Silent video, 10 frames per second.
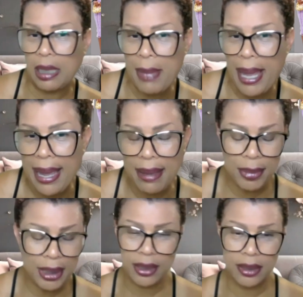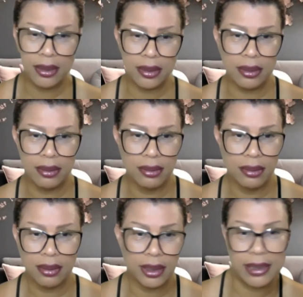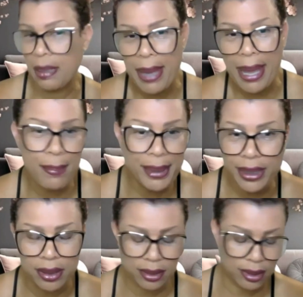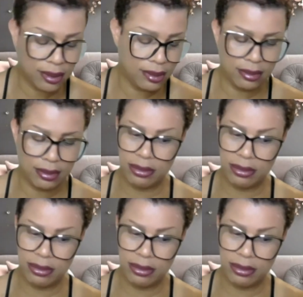they mad because they mad because.